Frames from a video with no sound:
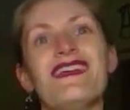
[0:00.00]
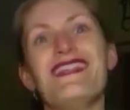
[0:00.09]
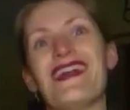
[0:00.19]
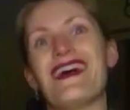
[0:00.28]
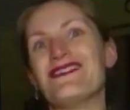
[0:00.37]

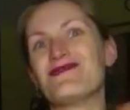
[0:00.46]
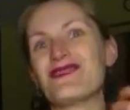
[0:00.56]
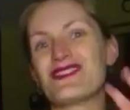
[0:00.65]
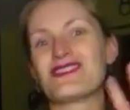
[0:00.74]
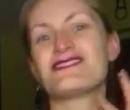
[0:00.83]
You know,
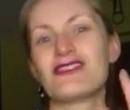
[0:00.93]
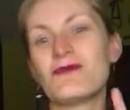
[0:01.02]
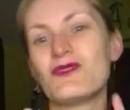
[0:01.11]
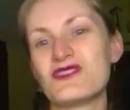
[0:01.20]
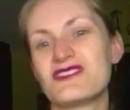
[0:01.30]
there's so
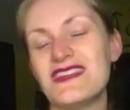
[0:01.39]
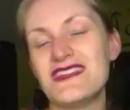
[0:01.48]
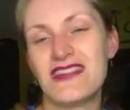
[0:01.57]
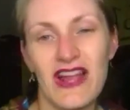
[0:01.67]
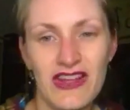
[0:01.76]
much
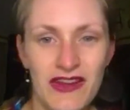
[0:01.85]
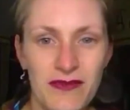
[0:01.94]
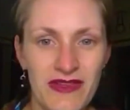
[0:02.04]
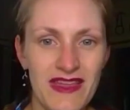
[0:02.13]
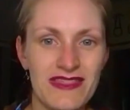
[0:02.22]
detail going to
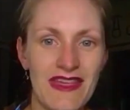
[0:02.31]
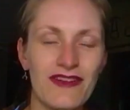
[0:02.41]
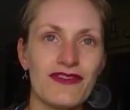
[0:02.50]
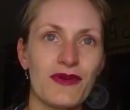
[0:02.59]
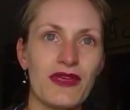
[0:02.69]
be in
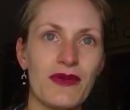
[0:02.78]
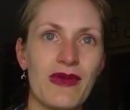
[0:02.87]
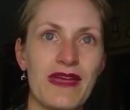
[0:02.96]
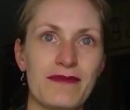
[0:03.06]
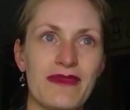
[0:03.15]
there for you
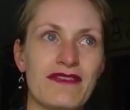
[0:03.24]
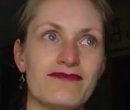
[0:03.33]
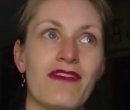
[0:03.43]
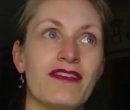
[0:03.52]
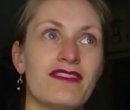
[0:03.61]
in me
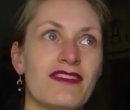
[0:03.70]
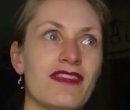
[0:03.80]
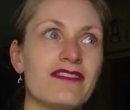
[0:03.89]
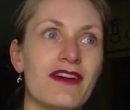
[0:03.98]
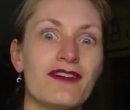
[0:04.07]
writing
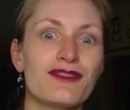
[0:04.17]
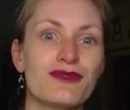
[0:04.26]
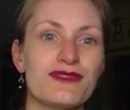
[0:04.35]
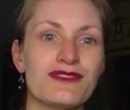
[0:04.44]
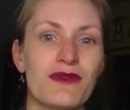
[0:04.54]
these
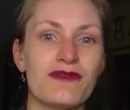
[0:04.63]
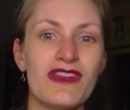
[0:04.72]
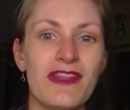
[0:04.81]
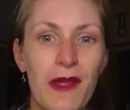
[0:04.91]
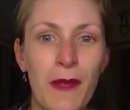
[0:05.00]
articles, so I
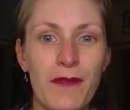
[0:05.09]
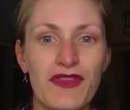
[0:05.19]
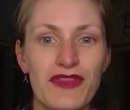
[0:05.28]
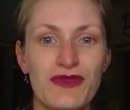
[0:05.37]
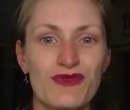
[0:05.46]
really hope
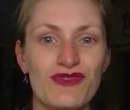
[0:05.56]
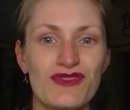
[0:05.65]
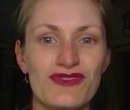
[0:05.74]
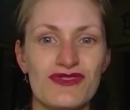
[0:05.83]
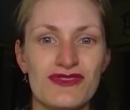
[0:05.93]
that you
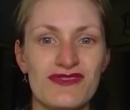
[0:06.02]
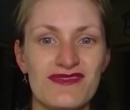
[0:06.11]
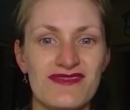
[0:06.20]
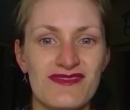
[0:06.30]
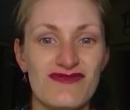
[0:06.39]

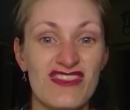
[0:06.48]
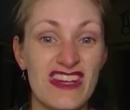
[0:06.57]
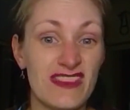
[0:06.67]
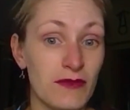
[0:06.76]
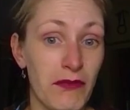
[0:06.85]

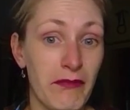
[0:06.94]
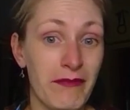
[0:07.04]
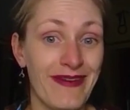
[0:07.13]
read them